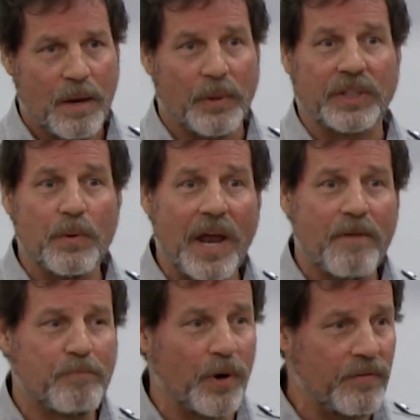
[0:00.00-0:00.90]
But they would
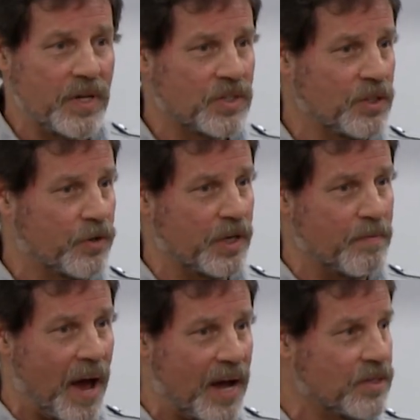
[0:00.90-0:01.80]
have privies, and you can
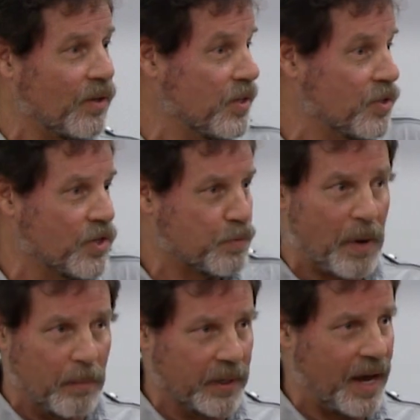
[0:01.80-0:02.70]
imagine, these are just
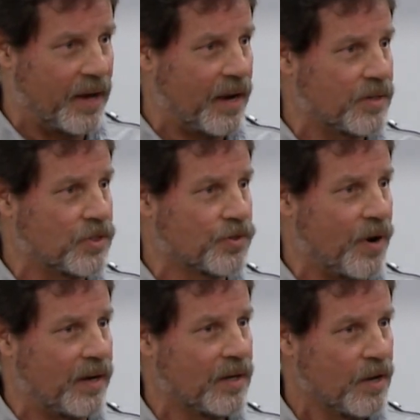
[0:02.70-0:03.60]
public outhouses,
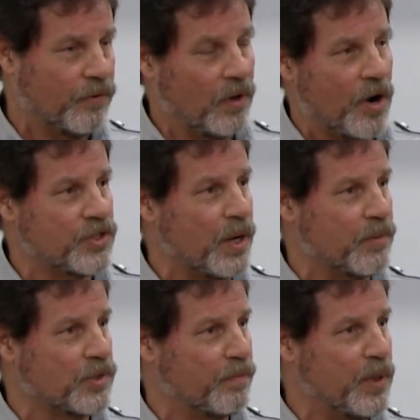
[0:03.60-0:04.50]
right, for large
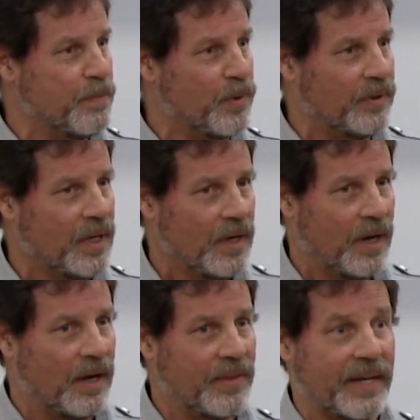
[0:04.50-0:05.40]
numbers of people.
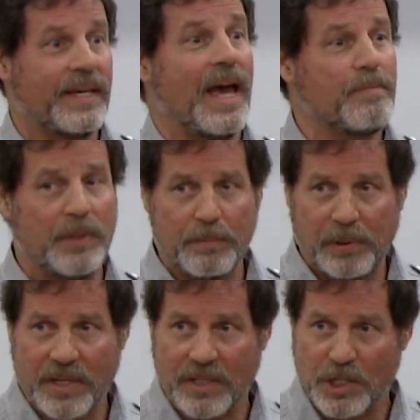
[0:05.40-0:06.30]
That can't be a
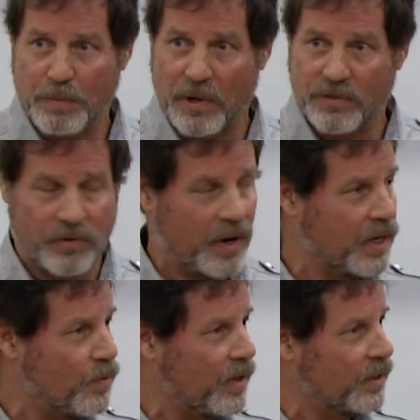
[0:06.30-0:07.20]
pleasant experience for
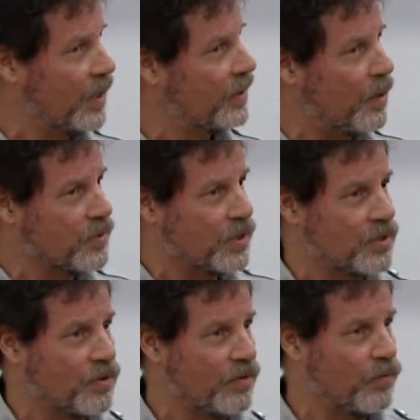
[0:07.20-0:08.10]
anyone, and yet that was the
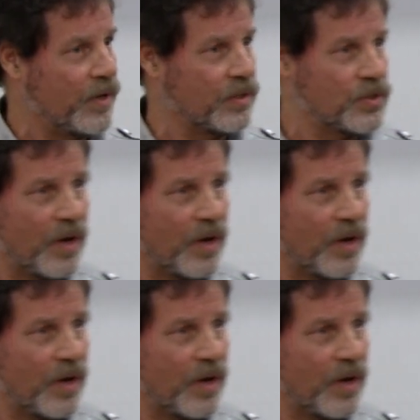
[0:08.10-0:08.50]
sort sort of way that you